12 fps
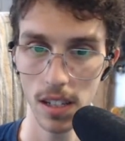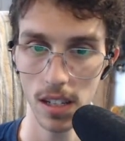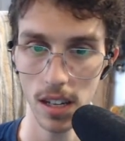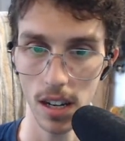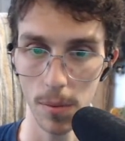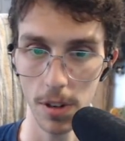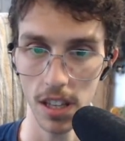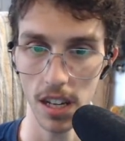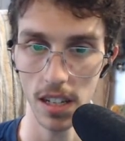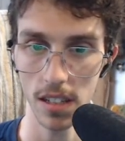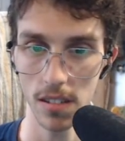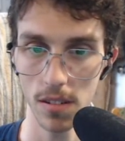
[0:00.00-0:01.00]
Can I make
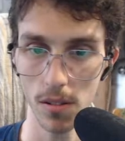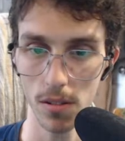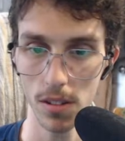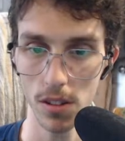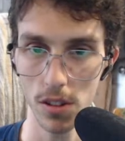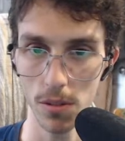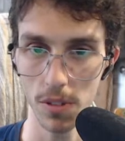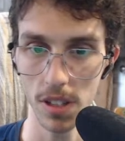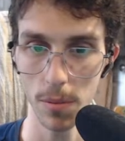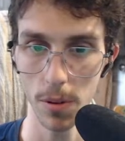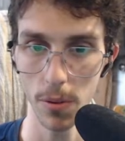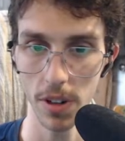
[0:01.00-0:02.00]
that orange or would that
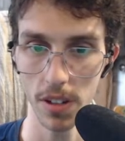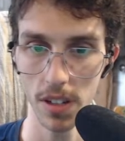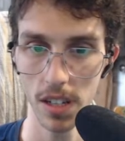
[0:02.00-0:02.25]
be weird?